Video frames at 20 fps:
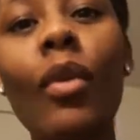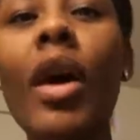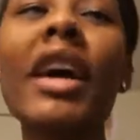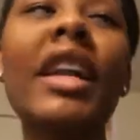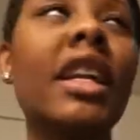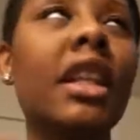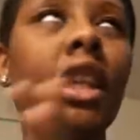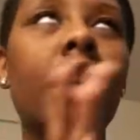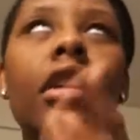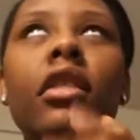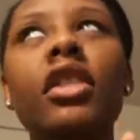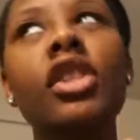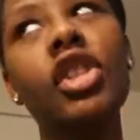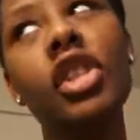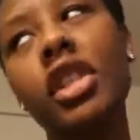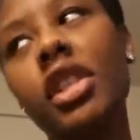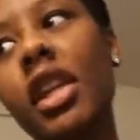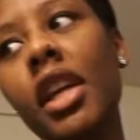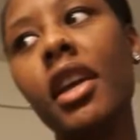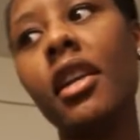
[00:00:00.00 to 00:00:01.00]
Well, I didn't literally
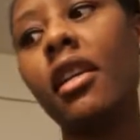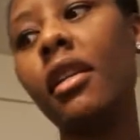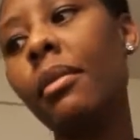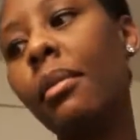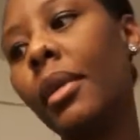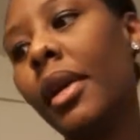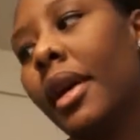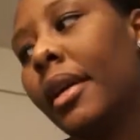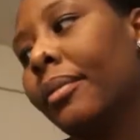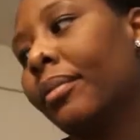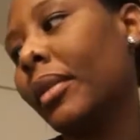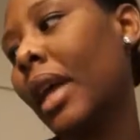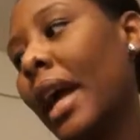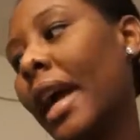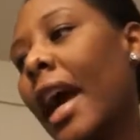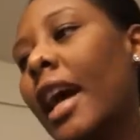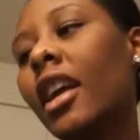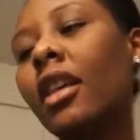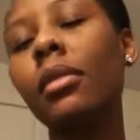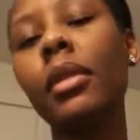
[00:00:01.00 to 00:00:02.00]
just get up, but I
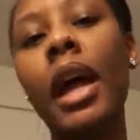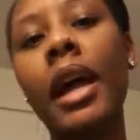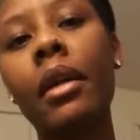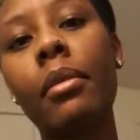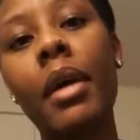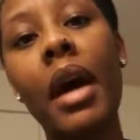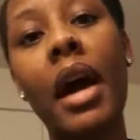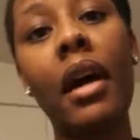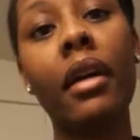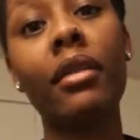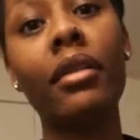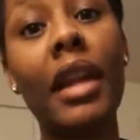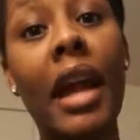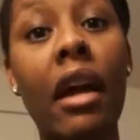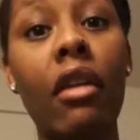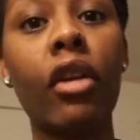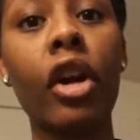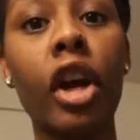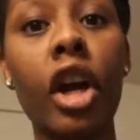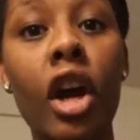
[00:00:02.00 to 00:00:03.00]
got up like about an
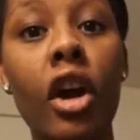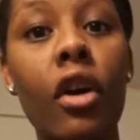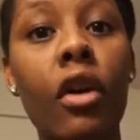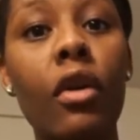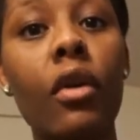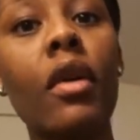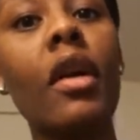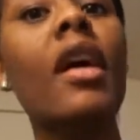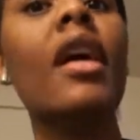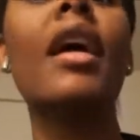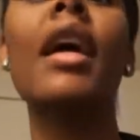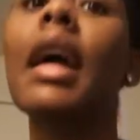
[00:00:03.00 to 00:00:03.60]
hour ago,